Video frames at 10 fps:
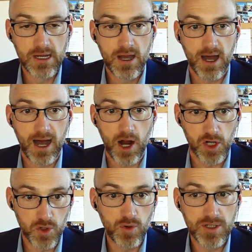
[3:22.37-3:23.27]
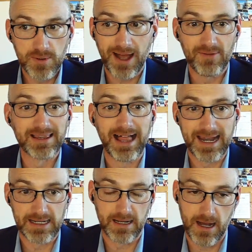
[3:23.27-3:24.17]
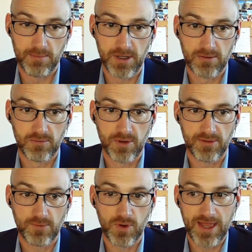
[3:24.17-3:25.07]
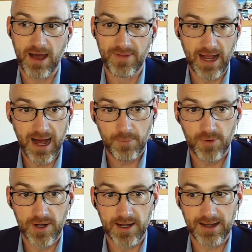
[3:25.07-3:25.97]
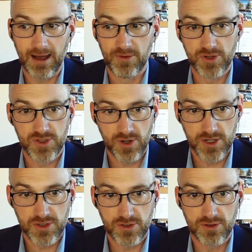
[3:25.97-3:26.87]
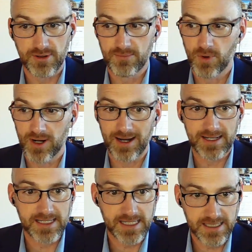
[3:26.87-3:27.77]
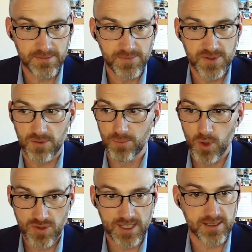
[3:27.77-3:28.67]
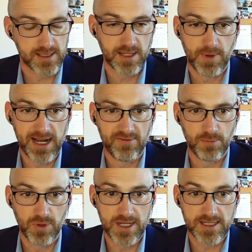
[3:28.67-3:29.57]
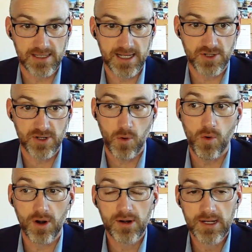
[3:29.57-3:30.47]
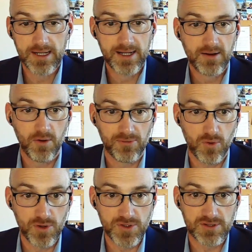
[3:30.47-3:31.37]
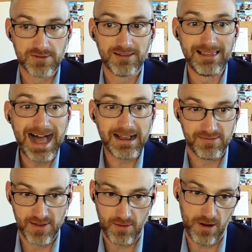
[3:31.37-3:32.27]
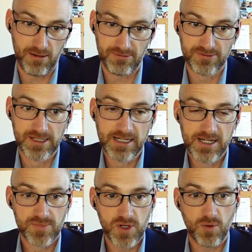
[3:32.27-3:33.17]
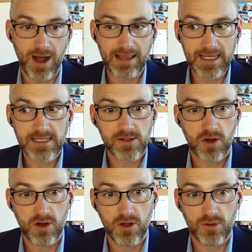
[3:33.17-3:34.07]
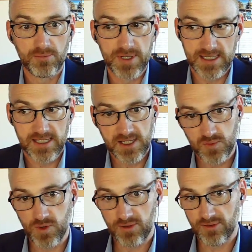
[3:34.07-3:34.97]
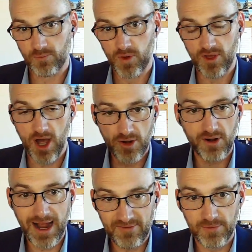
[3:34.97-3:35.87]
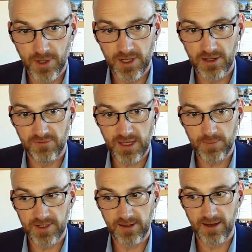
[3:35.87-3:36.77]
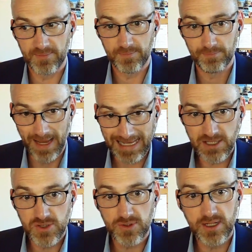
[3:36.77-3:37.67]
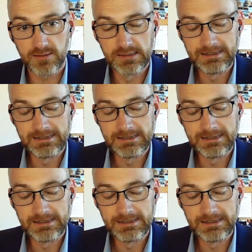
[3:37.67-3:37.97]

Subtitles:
are going to have a lot in common with how they operate, how they're structured, what kind of systems or processes they might have in place, et cetera, or of course, the lack thereof. So I like to call businesses with under $500,000 of EBITDA Main Street,